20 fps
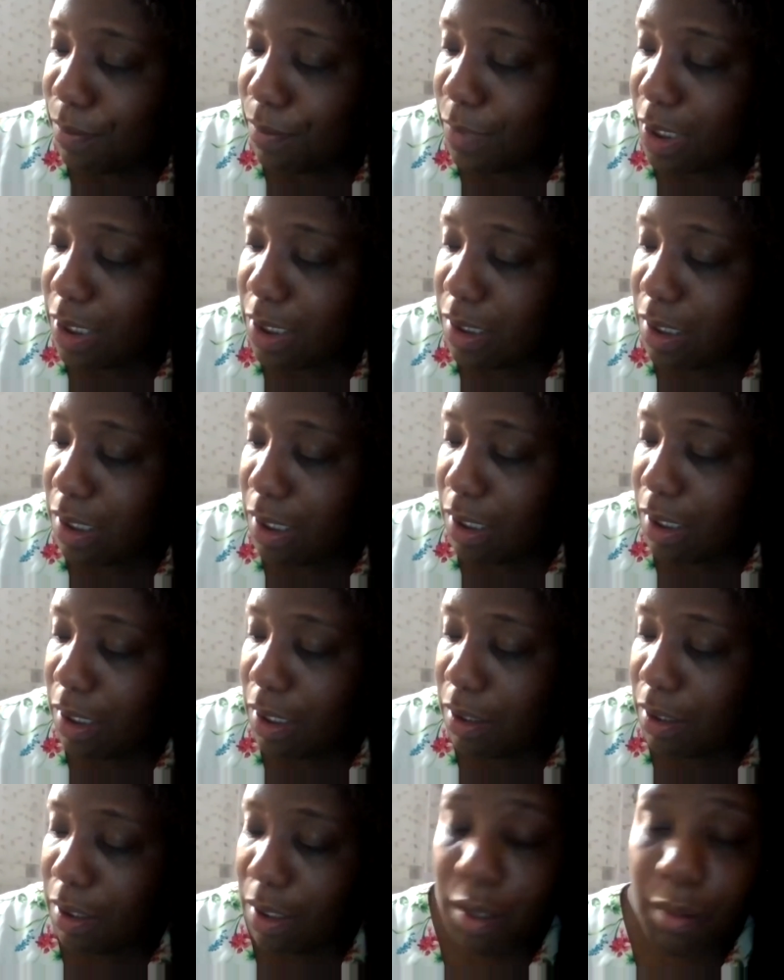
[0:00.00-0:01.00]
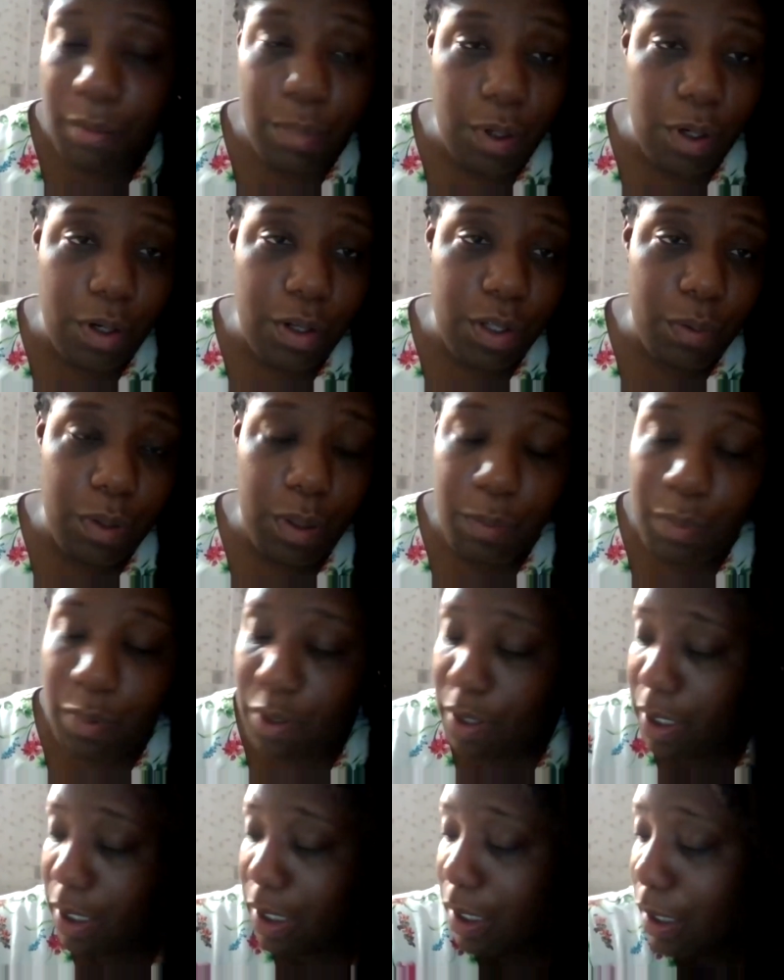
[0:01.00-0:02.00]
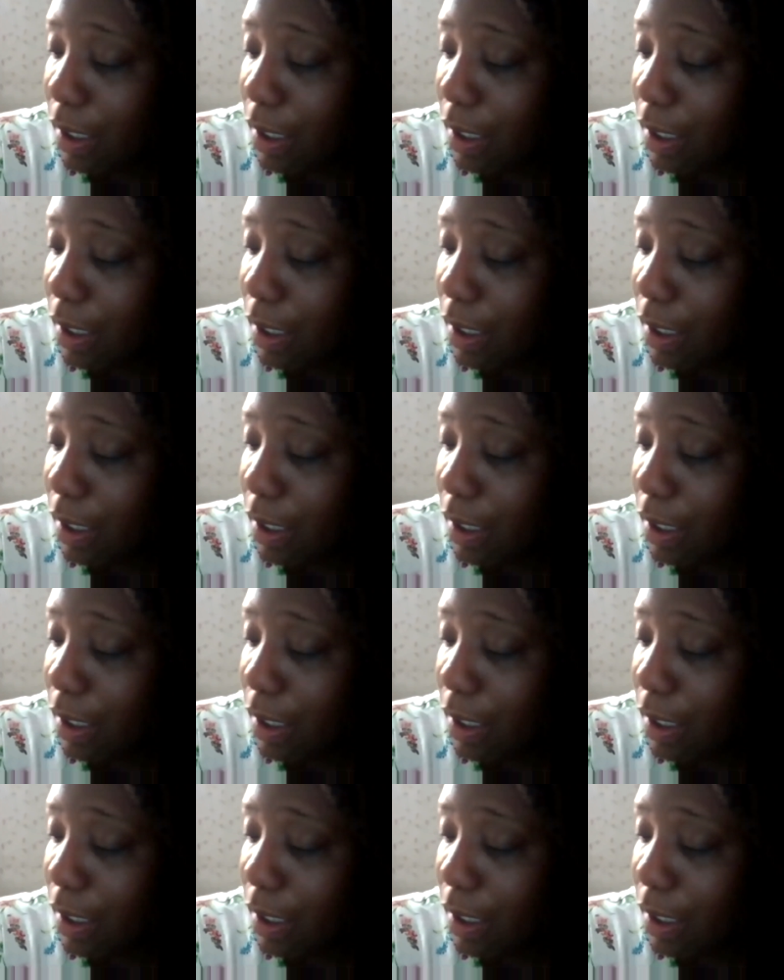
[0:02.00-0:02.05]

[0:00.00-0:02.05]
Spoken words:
Let's see, I'm part of the Green Party,